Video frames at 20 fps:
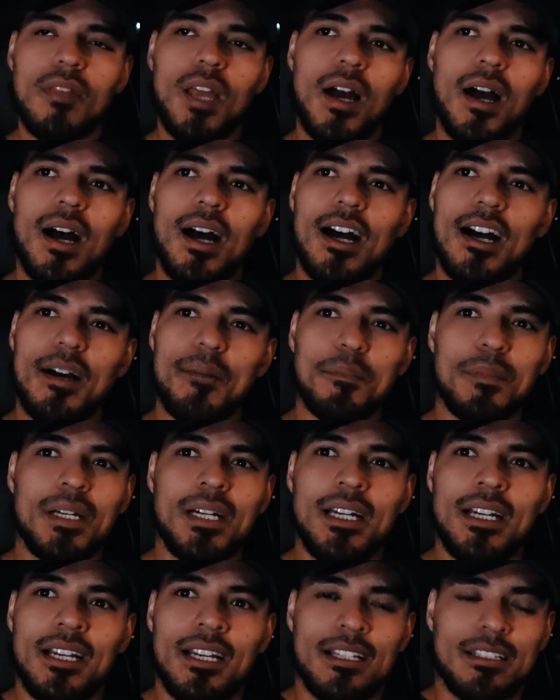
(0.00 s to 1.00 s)
um,
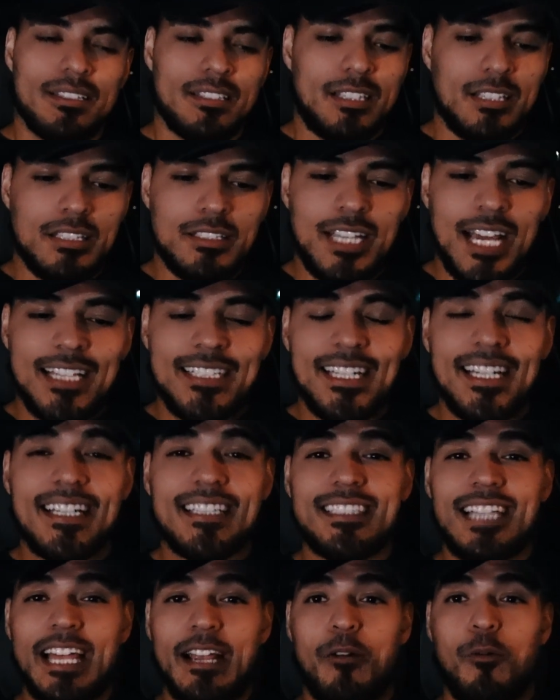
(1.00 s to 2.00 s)
the, the idea
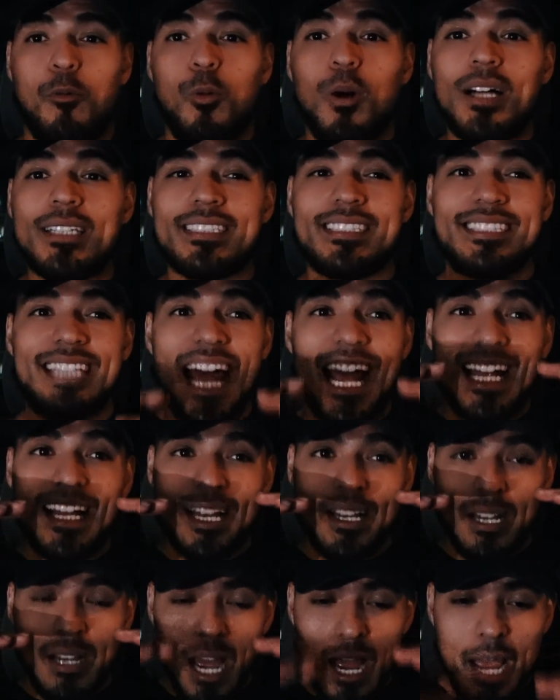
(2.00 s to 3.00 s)
is like once that
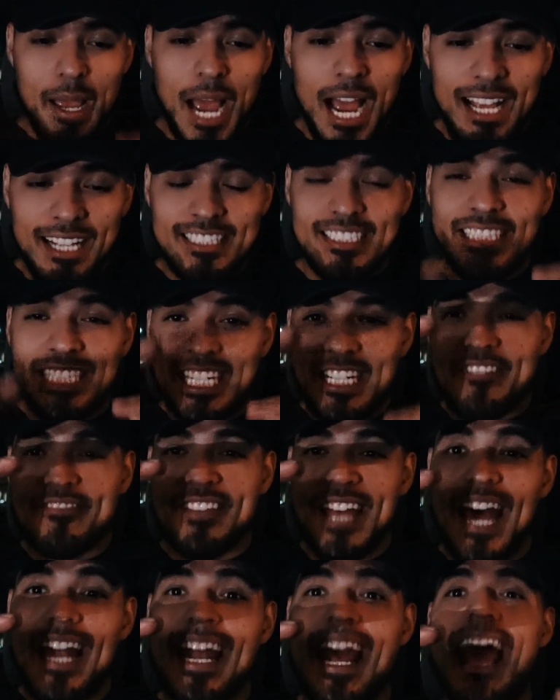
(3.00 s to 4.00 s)
I, I achieve
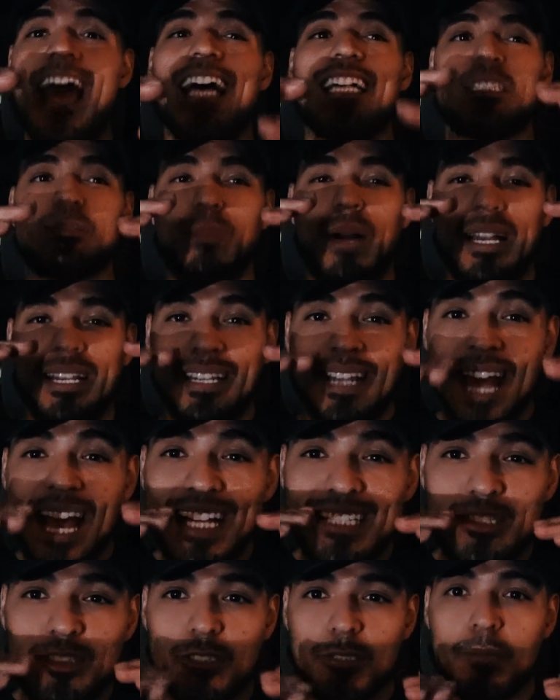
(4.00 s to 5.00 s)
that as my
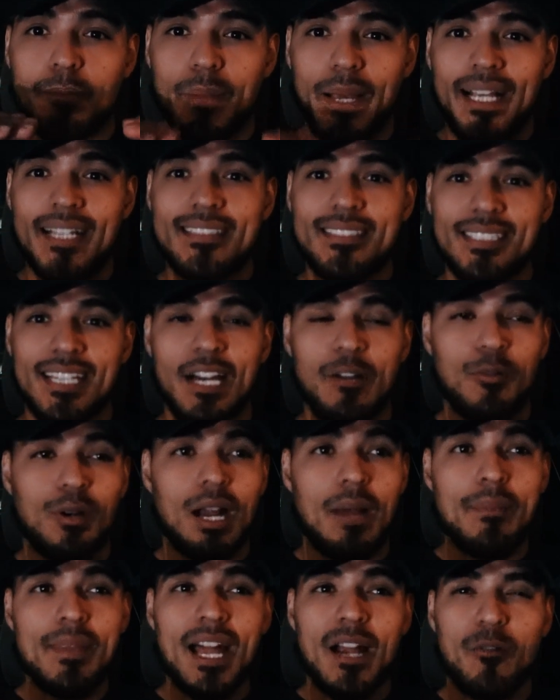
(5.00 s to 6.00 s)
natural baseline where
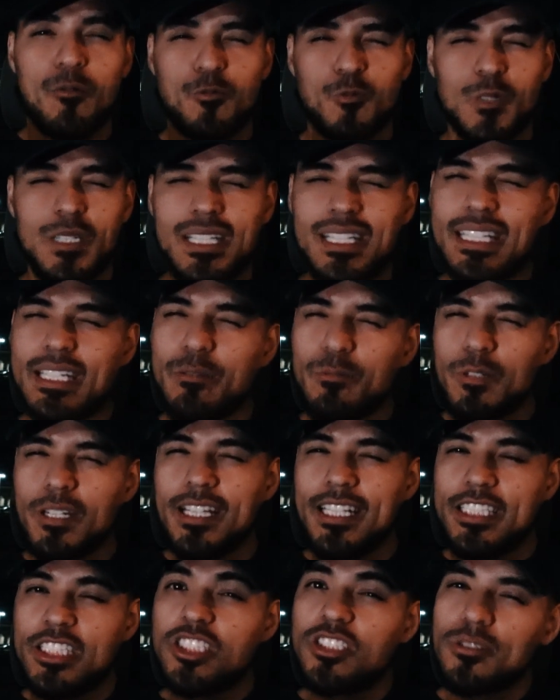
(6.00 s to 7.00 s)
I'm not really,
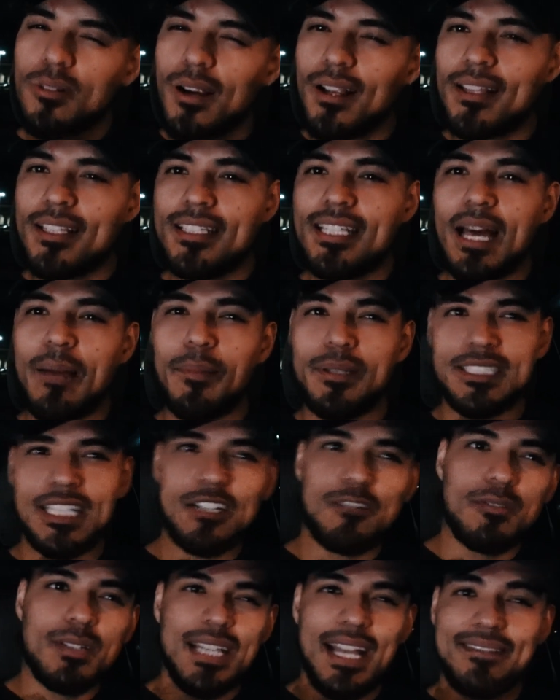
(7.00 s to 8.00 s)
really struggling that much. I
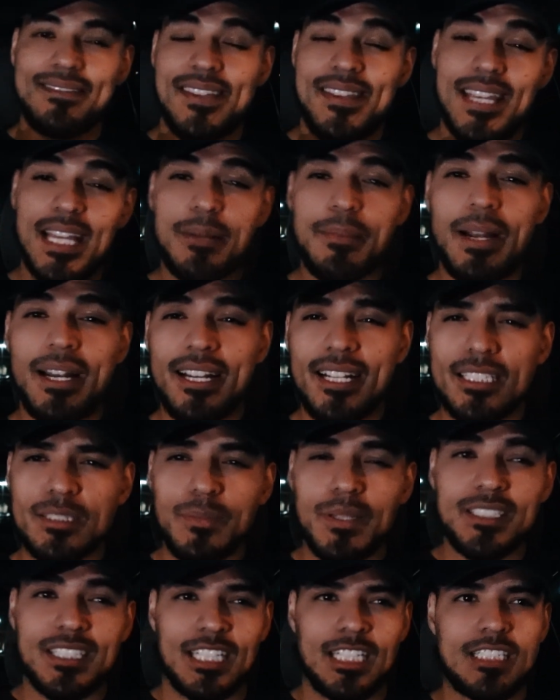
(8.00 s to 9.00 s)
don't really have to think about it as
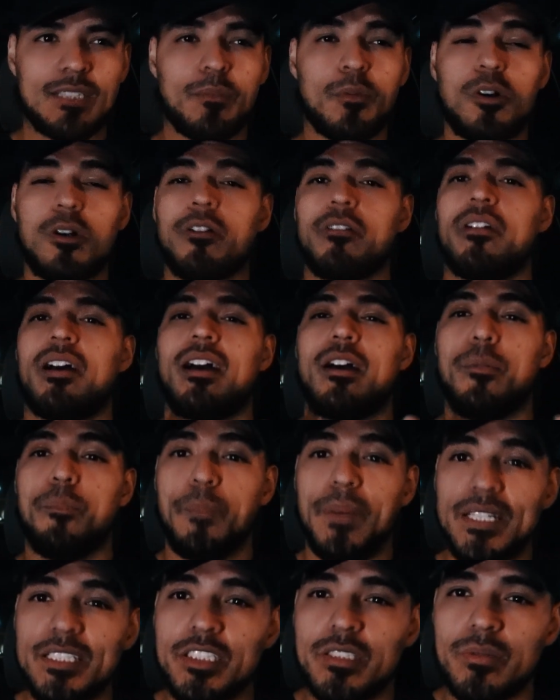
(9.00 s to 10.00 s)
much. It's more
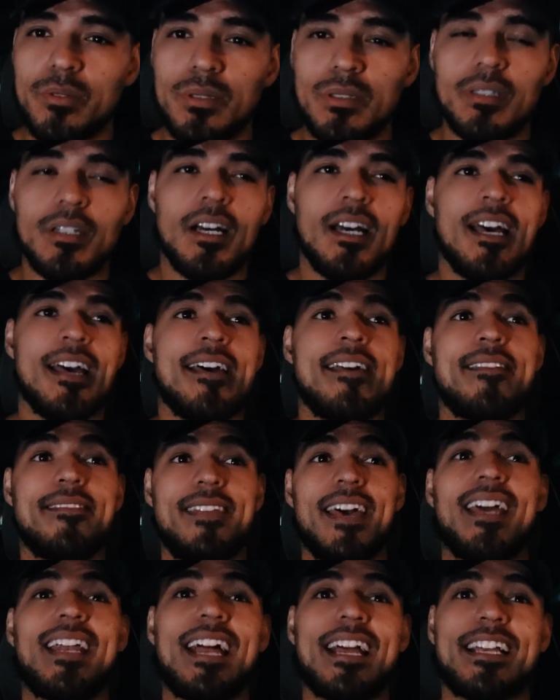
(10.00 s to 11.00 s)
habitual.
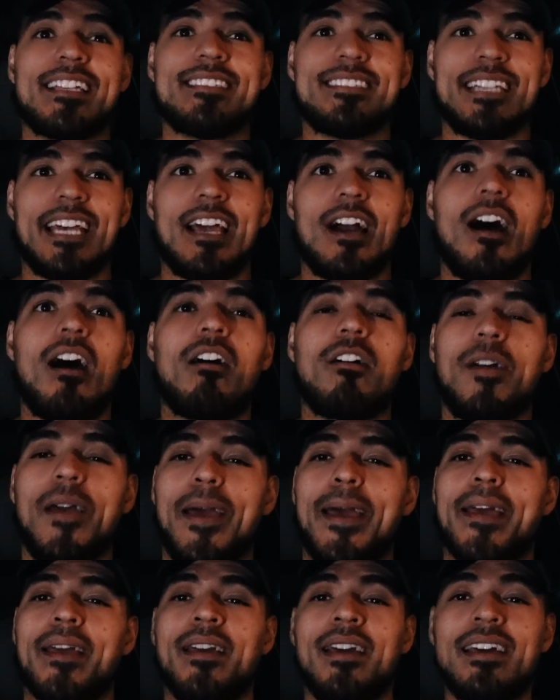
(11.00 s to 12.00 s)
Then I can say,
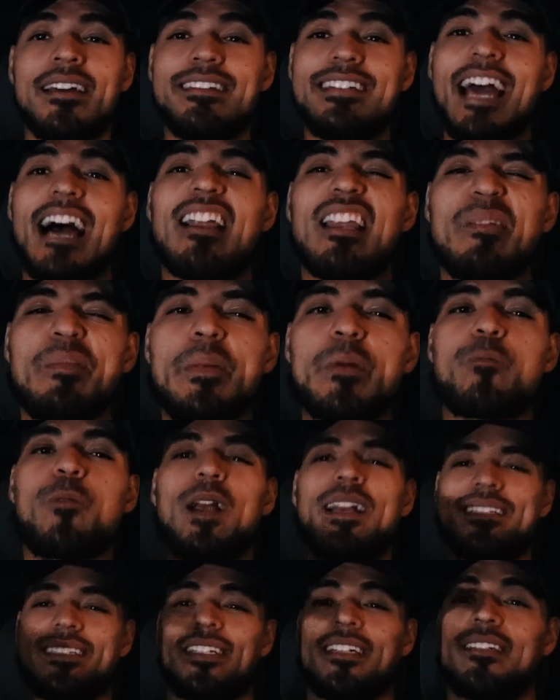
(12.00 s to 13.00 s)
okay, now let me
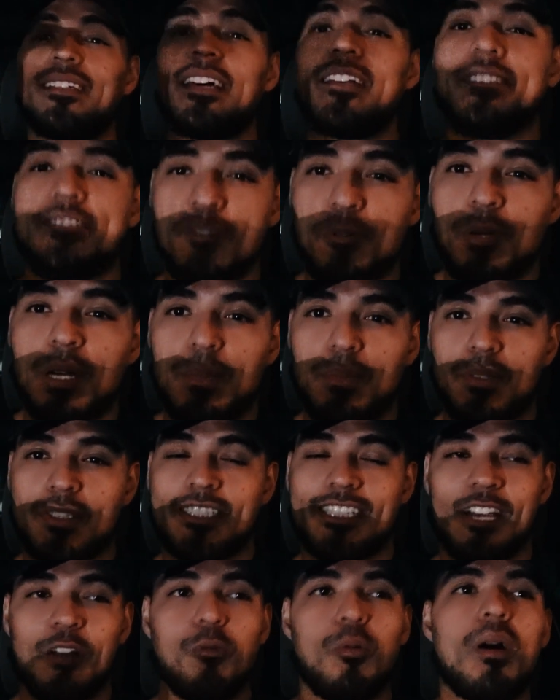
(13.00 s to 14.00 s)
raise it another
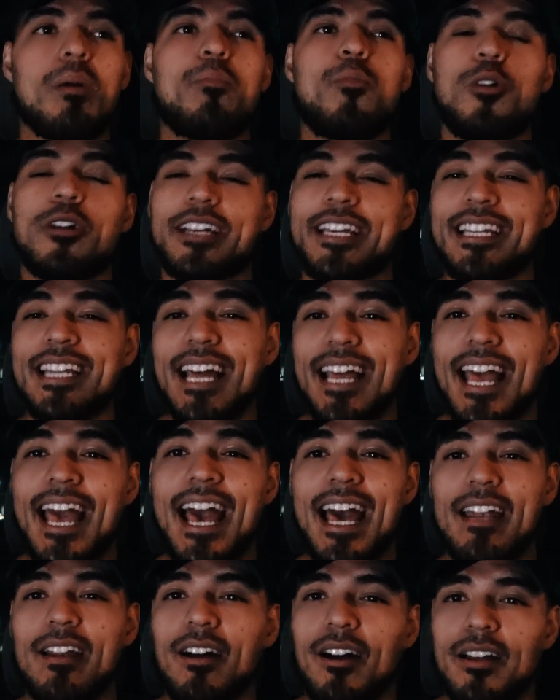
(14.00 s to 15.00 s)
20%. What more can I
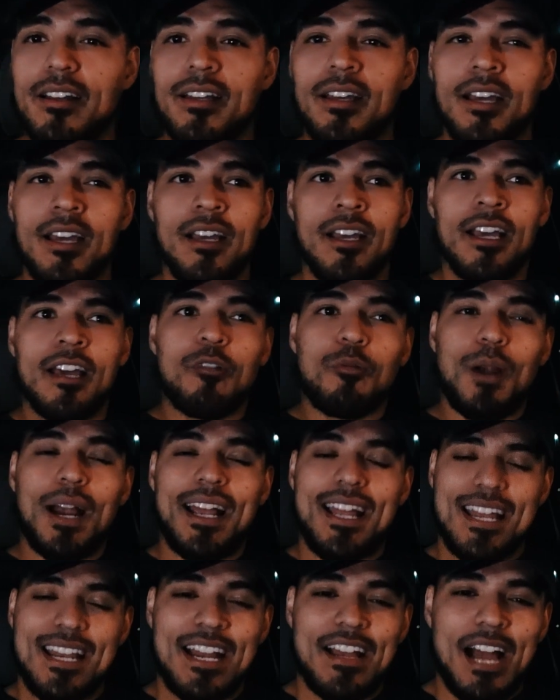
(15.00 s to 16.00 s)
add on? Right.
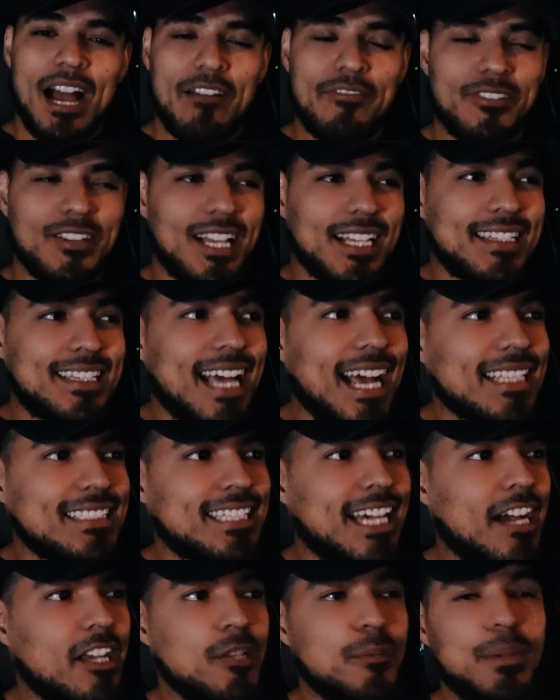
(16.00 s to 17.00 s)
And I, I feel like that's
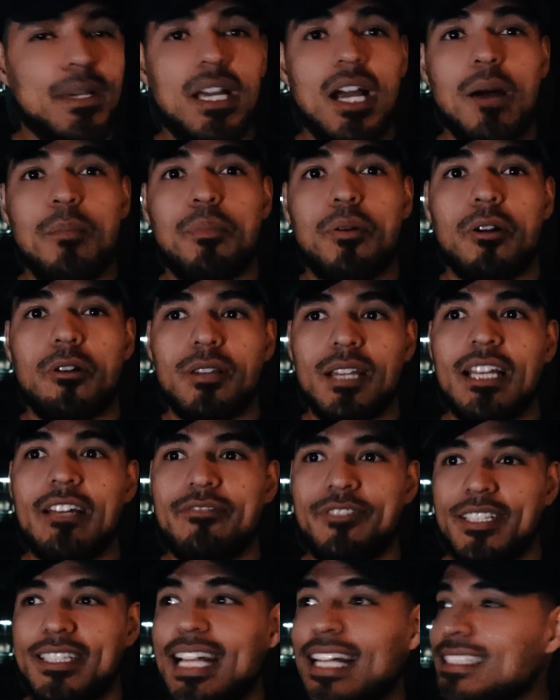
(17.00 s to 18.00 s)
how you become
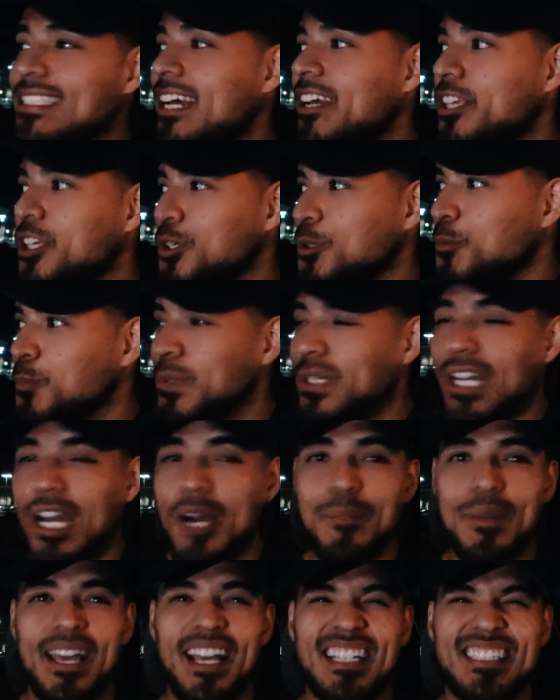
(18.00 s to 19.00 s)
prolific. That's how you
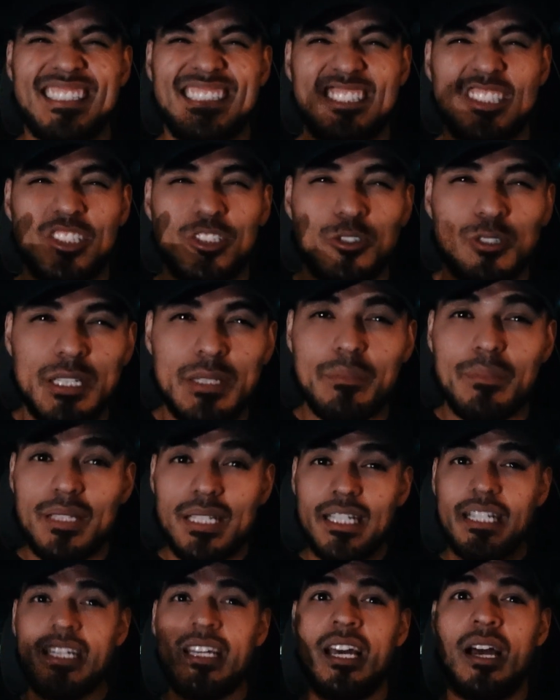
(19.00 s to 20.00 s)
become
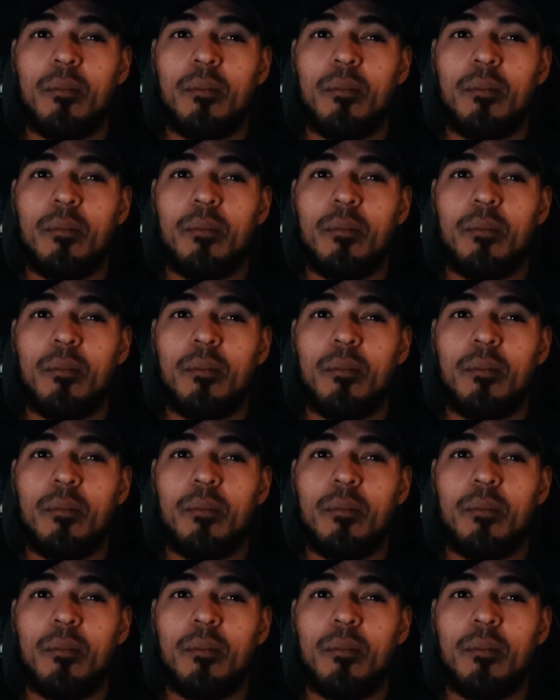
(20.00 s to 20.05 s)
extremely